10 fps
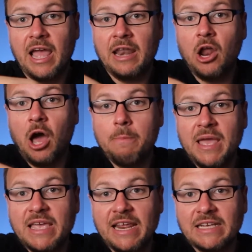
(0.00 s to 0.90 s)
and not
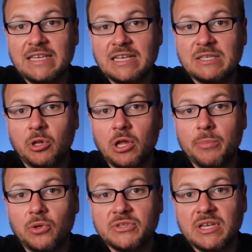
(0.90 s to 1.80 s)
make it accessible on
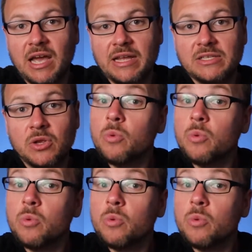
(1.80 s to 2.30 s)
both sides,